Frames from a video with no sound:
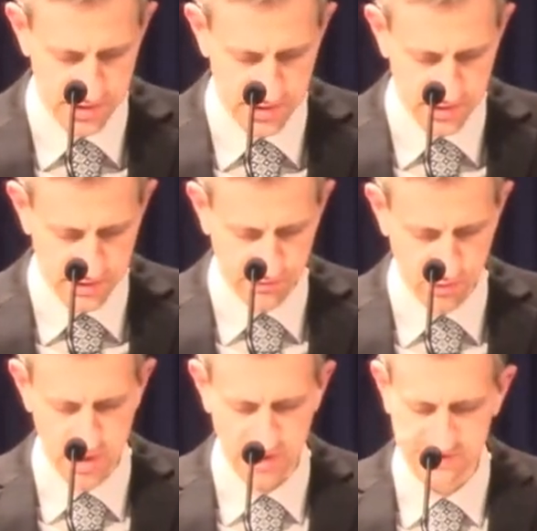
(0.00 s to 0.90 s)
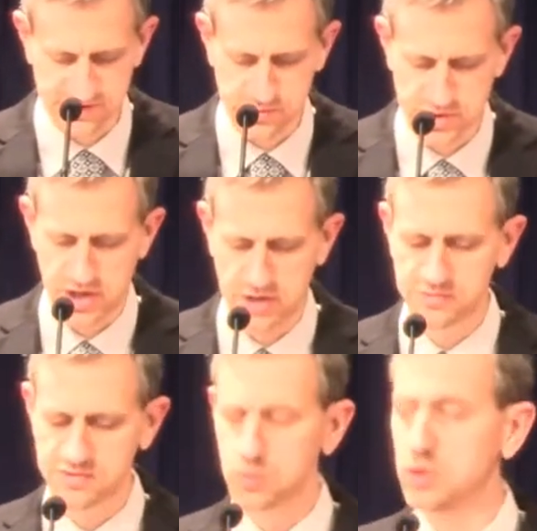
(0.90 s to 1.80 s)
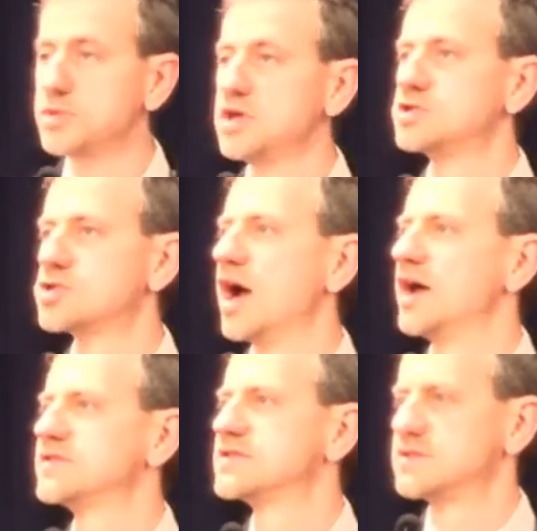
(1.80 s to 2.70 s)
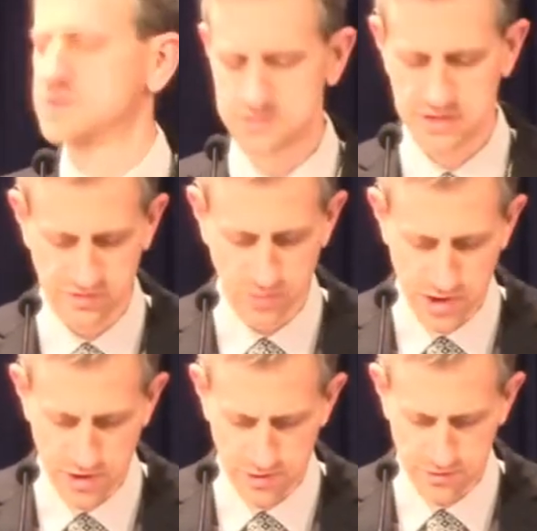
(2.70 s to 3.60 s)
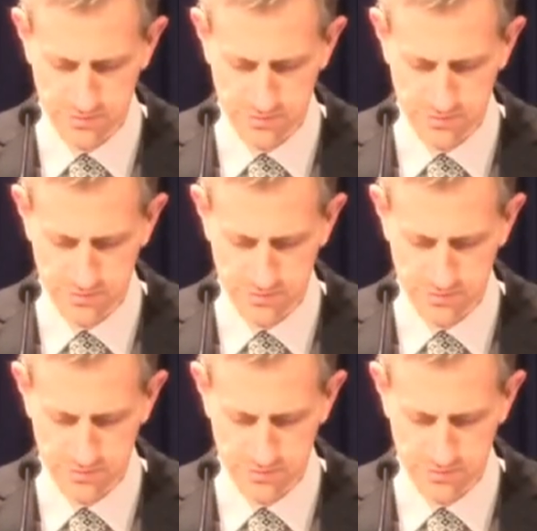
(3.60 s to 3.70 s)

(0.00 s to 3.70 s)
for us sometimes will be addressed as well.